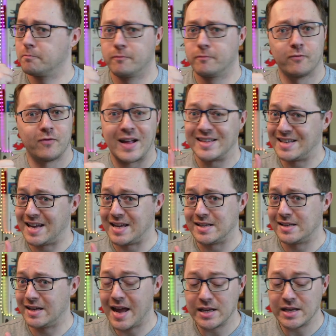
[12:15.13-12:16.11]

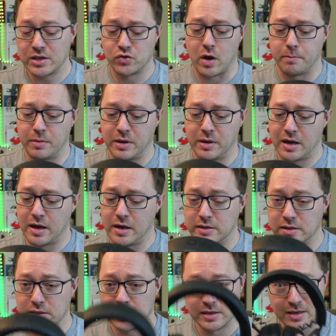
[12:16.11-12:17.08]
fantastic head strap,
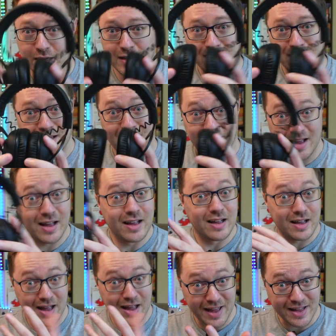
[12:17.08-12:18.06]
because
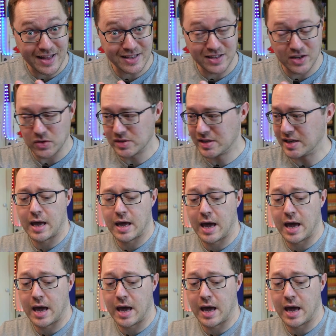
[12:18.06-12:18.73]
I get to use these.